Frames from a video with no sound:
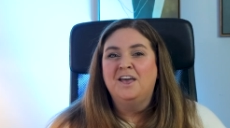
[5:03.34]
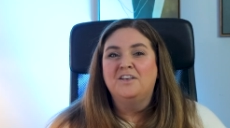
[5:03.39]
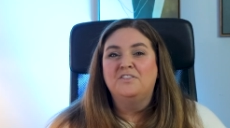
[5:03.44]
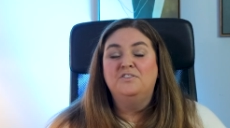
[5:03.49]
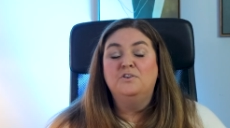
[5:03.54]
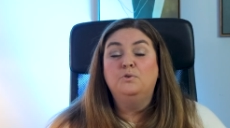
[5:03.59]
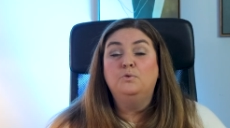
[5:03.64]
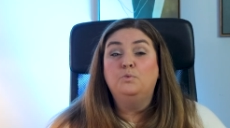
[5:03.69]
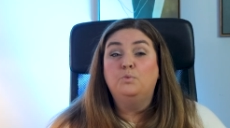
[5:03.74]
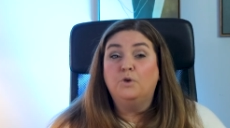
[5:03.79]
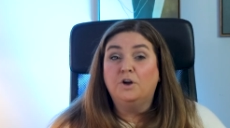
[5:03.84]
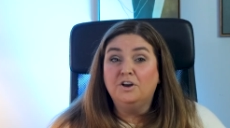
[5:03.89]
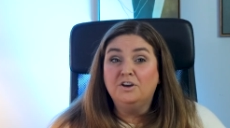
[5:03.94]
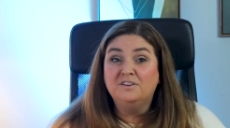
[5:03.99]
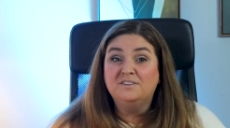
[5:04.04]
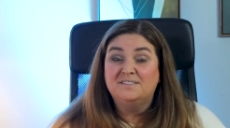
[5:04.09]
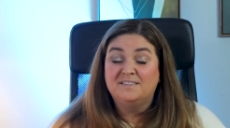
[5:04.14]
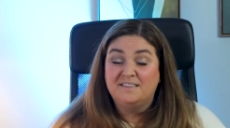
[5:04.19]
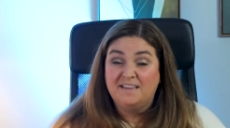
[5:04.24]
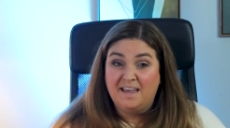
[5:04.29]
The
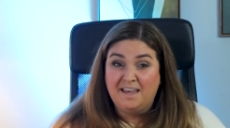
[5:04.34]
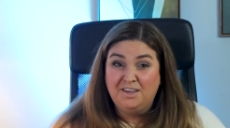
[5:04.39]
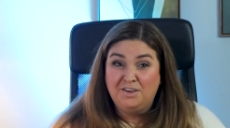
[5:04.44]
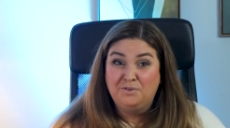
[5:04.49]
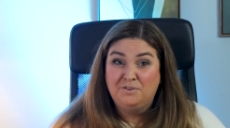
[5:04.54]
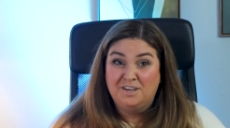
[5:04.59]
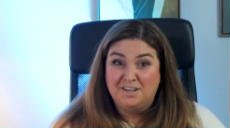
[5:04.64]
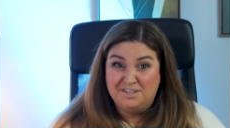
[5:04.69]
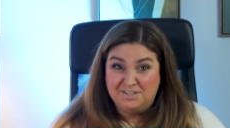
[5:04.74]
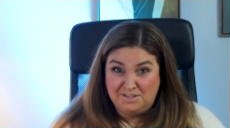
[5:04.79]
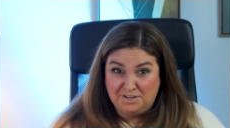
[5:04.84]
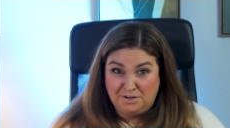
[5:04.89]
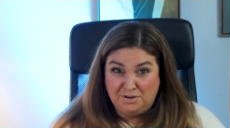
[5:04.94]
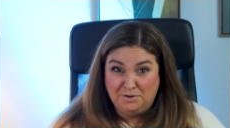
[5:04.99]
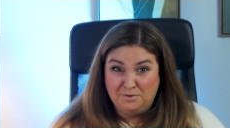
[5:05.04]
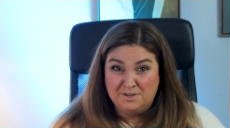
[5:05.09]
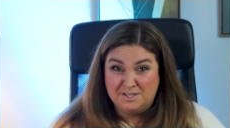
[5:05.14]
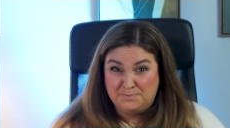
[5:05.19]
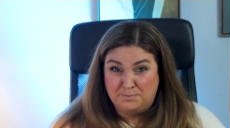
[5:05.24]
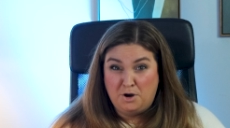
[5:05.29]
worst thing you can
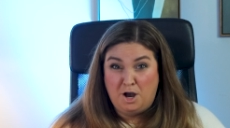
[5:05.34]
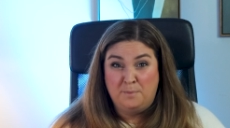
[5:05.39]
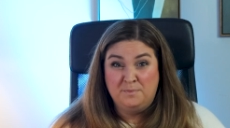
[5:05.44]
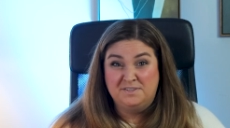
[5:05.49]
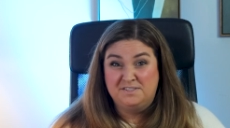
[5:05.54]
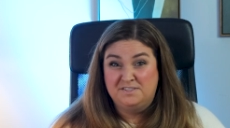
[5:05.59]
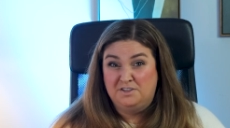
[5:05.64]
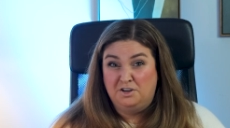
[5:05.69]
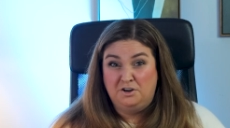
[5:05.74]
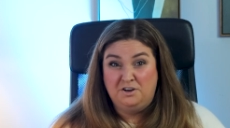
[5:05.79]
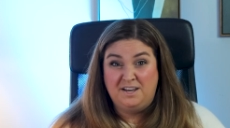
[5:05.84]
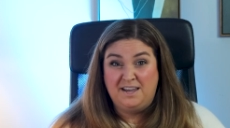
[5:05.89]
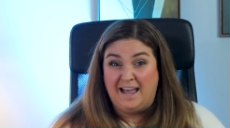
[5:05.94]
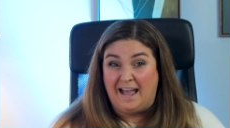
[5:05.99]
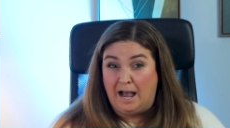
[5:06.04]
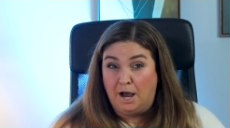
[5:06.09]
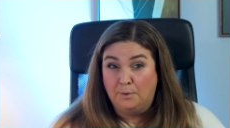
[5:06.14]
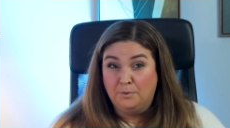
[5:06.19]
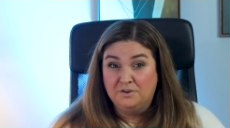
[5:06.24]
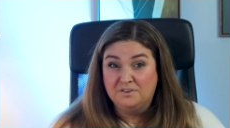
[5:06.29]
do is promise 30
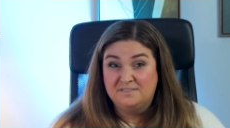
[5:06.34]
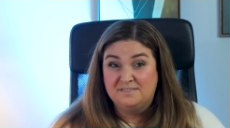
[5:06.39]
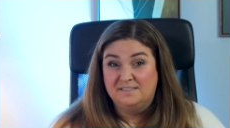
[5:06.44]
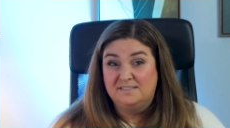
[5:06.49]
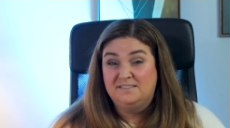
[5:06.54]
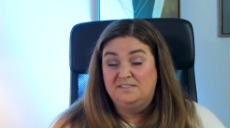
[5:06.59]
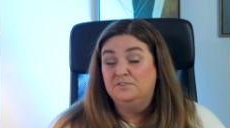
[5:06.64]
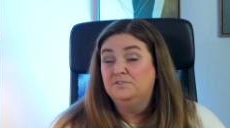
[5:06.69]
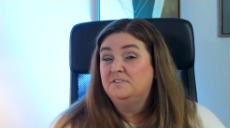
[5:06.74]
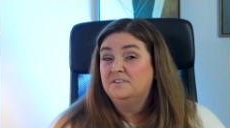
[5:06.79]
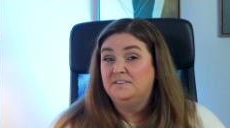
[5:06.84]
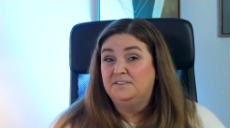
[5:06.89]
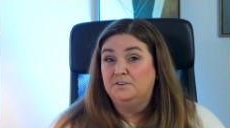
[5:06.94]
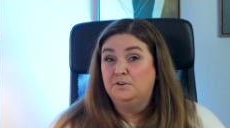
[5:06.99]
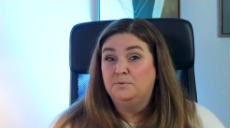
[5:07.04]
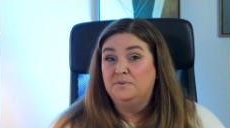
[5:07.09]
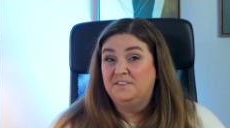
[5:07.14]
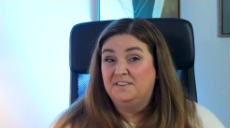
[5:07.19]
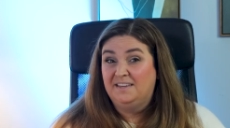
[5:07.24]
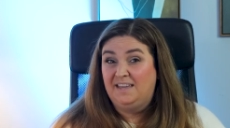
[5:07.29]
hours to seal the
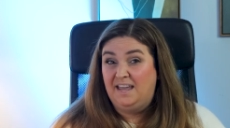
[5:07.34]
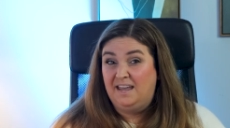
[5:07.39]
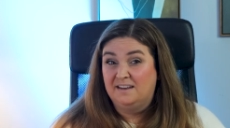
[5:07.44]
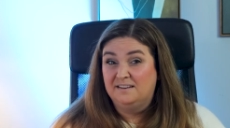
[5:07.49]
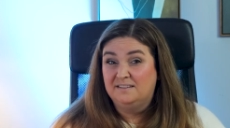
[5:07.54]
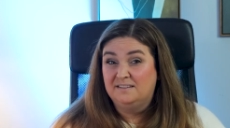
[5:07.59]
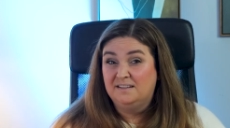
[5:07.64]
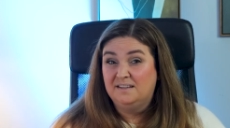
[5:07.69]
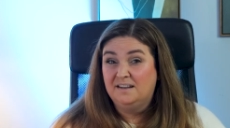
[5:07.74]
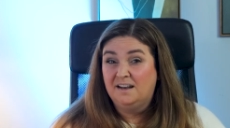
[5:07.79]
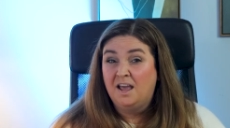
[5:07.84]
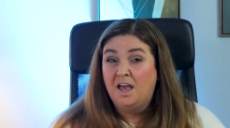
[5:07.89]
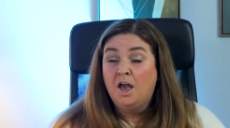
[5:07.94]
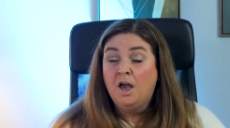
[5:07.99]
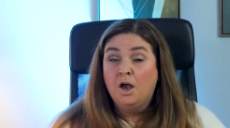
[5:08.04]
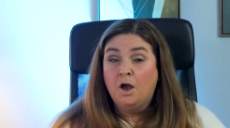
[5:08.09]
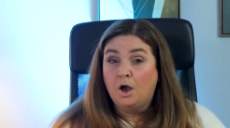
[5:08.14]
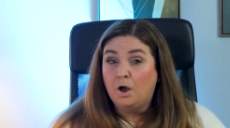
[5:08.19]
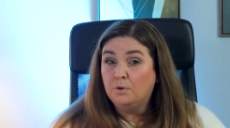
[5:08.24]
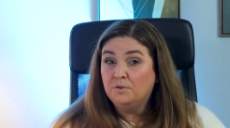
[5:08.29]
deal with a candidate,
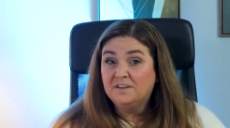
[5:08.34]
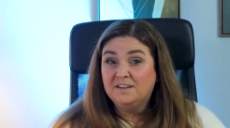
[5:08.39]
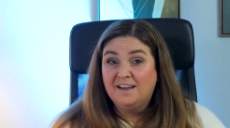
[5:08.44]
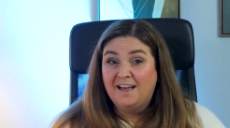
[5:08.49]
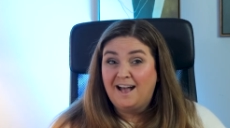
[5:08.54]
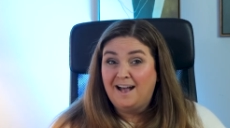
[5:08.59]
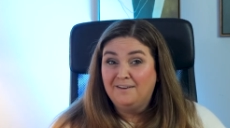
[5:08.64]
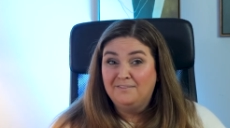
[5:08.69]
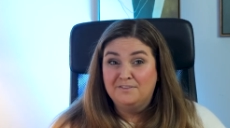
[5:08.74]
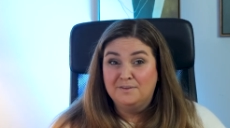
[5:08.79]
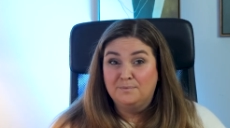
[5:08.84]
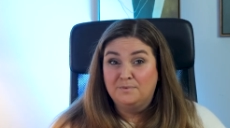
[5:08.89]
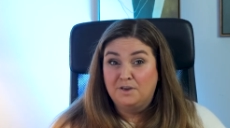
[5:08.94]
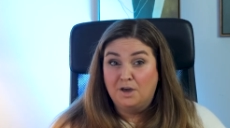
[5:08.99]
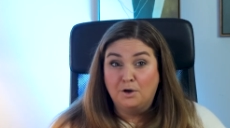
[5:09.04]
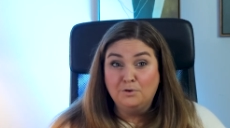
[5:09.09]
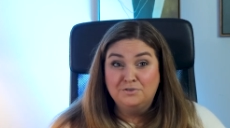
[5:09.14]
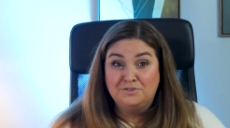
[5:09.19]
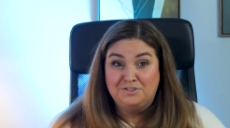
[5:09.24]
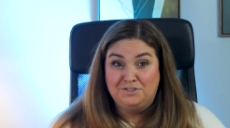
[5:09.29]
only to have them
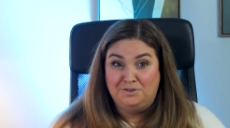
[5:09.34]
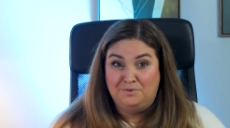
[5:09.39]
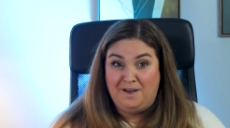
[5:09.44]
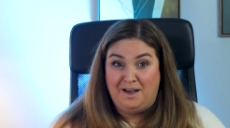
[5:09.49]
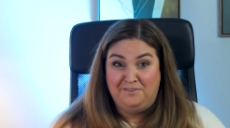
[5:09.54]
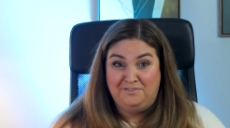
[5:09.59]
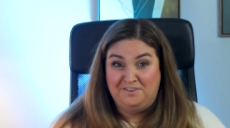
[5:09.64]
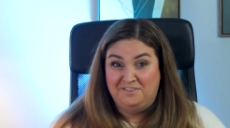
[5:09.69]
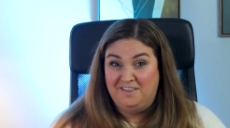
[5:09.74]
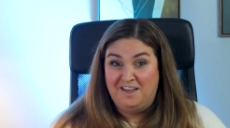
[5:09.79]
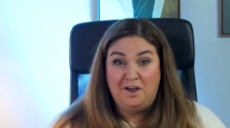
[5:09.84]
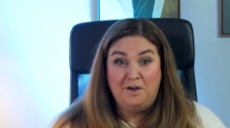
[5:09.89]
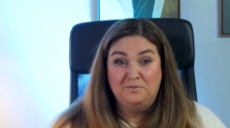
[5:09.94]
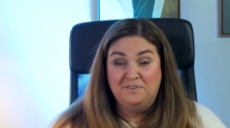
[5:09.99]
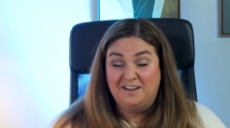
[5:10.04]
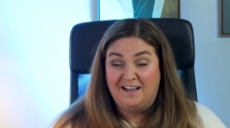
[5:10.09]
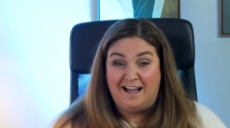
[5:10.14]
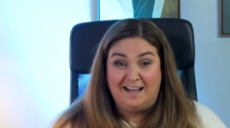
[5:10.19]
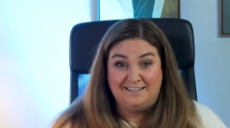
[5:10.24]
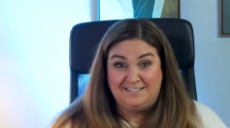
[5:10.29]
ghost you after they
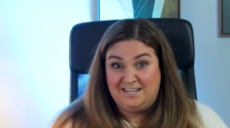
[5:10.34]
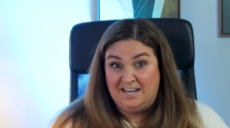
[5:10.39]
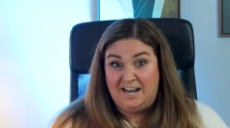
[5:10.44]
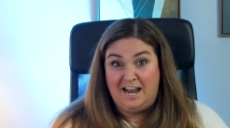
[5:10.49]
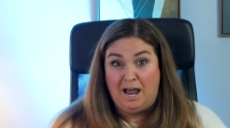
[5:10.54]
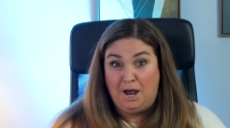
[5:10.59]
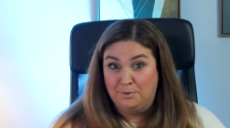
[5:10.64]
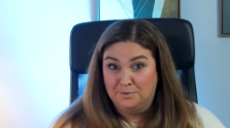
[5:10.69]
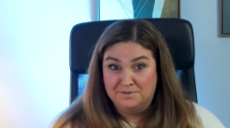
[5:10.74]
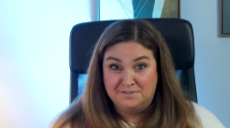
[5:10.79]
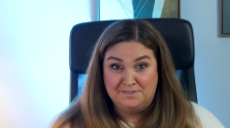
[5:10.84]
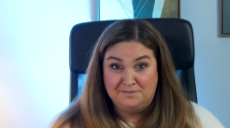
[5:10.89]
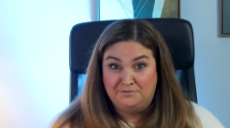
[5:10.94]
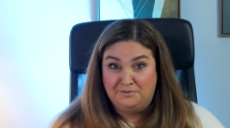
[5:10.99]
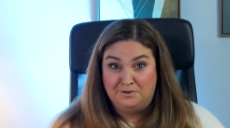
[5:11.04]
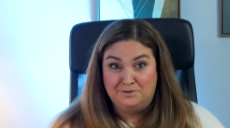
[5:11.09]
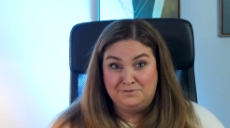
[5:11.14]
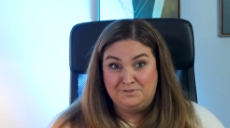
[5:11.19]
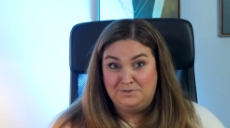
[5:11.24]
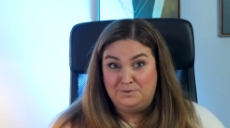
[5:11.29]
only got 10 hours the
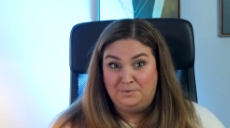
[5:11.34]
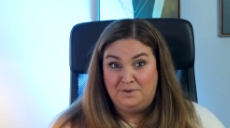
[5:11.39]
first 2